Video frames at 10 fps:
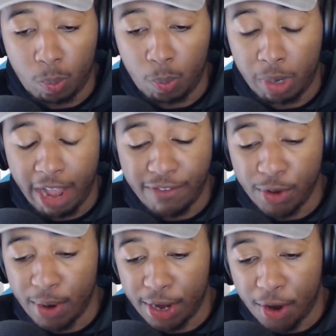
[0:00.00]
Kevin
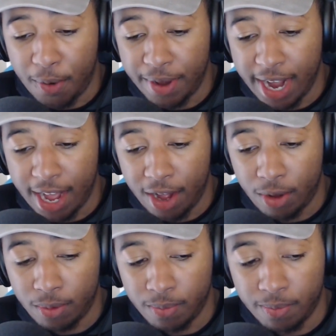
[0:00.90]
Durant going
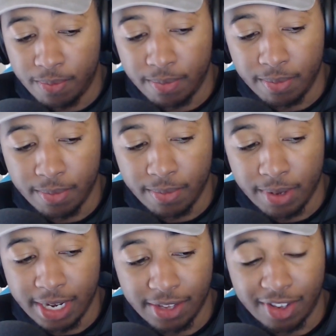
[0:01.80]
down
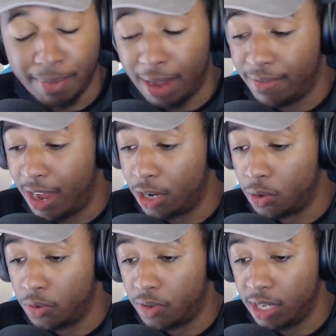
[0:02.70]
in the
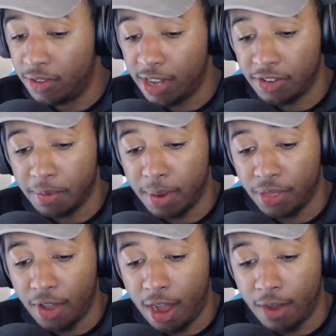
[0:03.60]
semifinals. He takes a
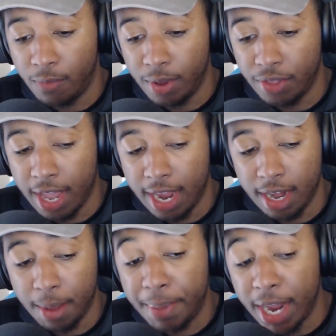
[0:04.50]
month off with
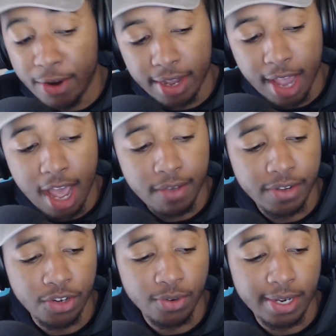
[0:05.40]
an apparent calf
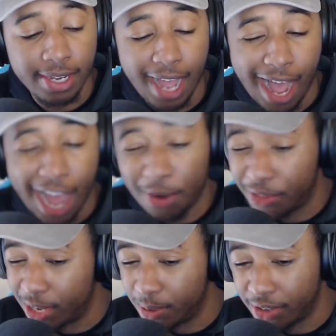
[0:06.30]
injury. I don't
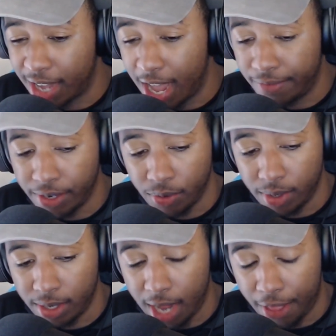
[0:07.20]
think it was a calf
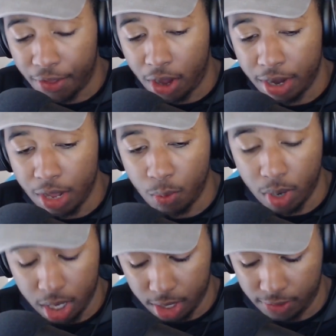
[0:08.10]
injury. I thought it
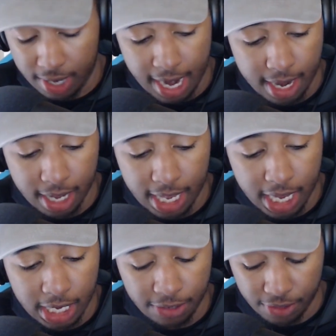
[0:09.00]
was an
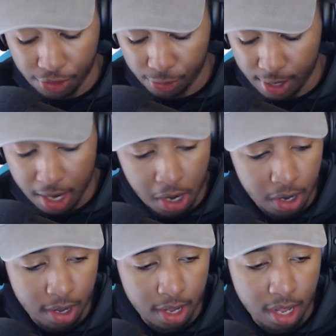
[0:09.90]
Achilles injury.
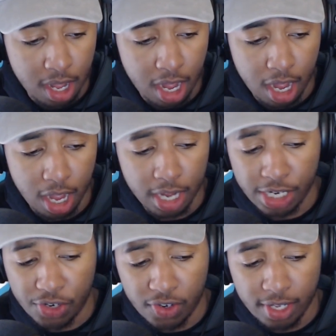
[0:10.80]

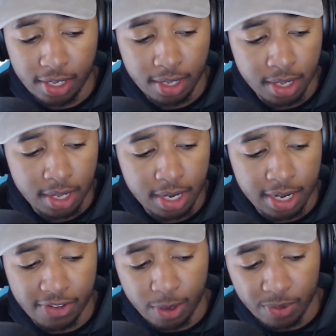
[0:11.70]
Initially,
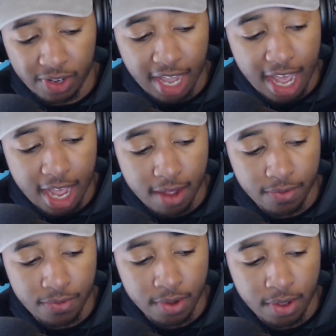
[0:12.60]
they said it was a calf.